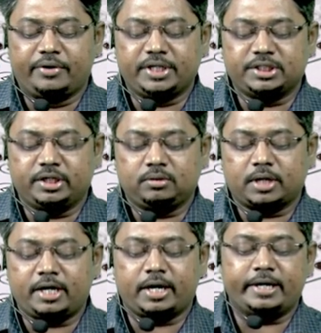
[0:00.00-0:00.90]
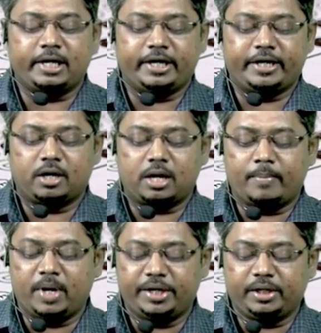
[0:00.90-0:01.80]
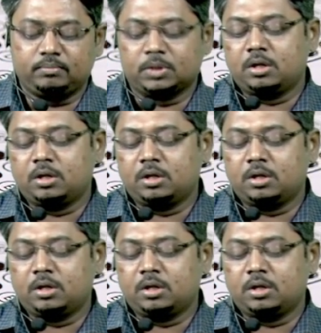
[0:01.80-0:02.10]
reasoning and analytical ability.